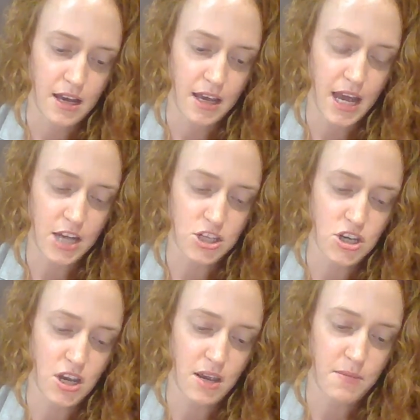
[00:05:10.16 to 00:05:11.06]
Catch
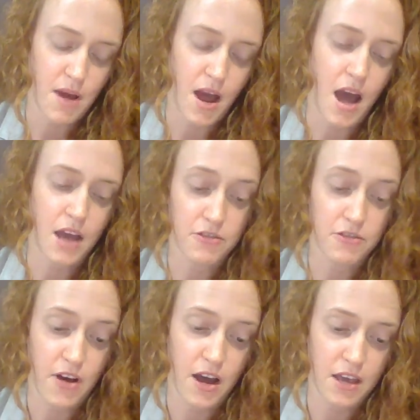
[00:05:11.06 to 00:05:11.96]
him. High
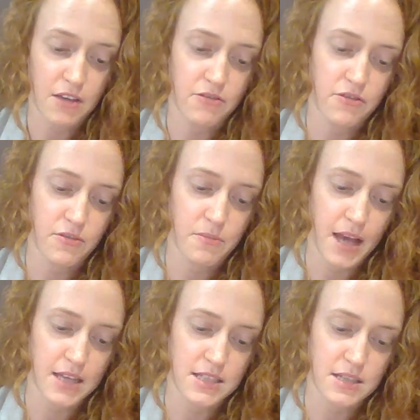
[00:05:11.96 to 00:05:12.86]
five,
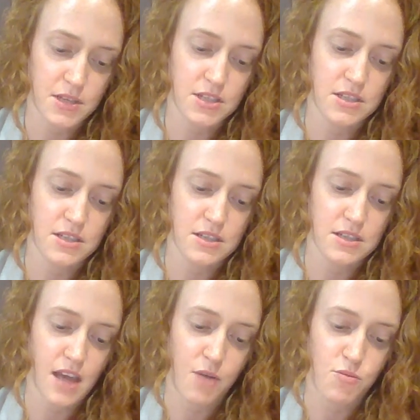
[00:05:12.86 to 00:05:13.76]
Maximus.
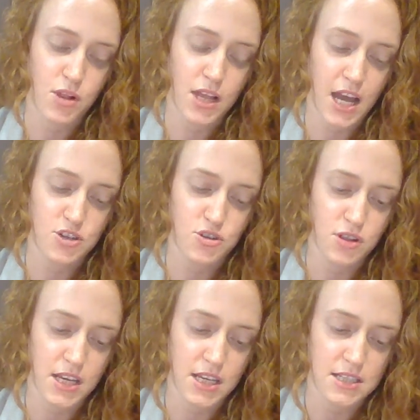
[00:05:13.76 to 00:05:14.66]
I will catch you
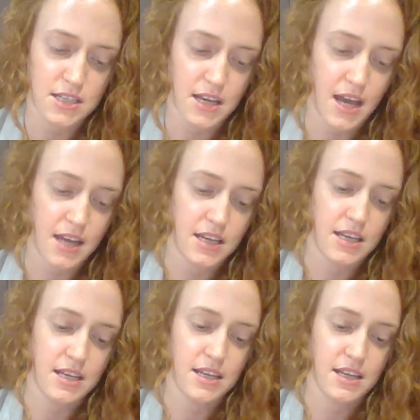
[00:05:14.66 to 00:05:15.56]
later,
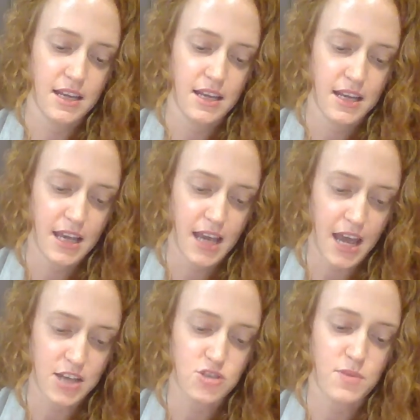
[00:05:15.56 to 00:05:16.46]
Hanin.
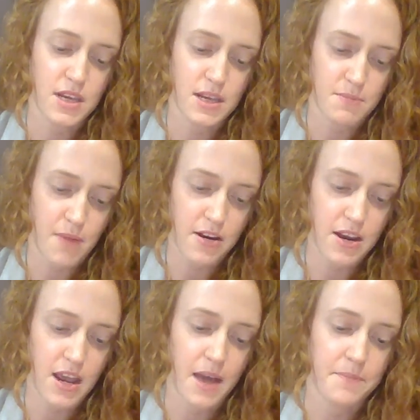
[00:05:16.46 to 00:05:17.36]
Catch me,
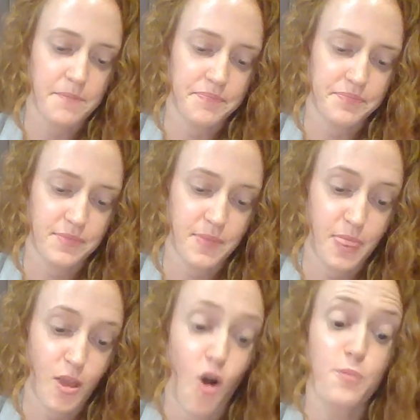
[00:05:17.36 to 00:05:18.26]
Mariam.
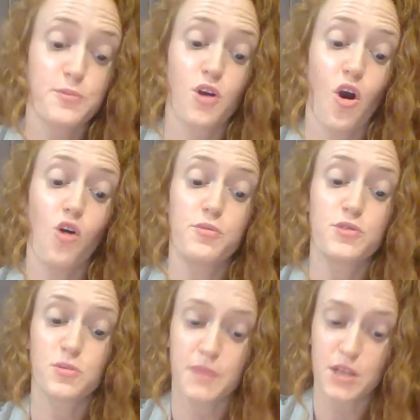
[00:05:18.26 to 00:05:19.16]
Hope
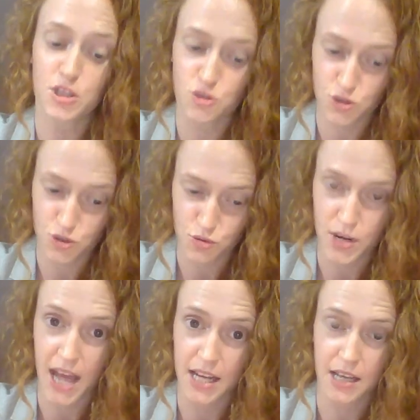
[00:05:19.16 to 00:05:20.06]
to meet you soon,
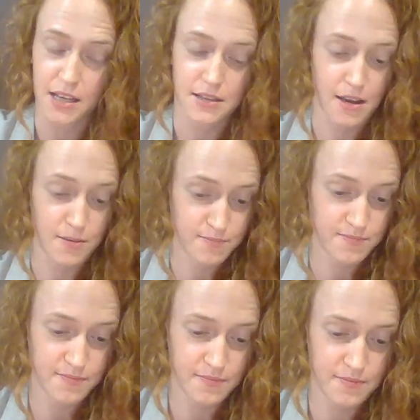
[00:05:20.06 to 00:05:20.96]
Anahita.
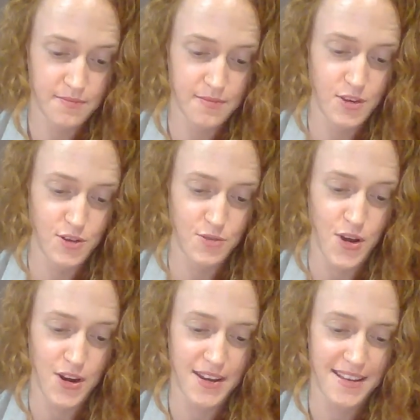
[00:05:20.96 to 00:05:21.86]
Good
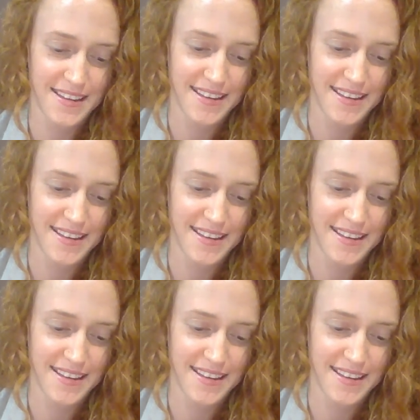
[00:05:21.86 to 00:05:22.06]
one.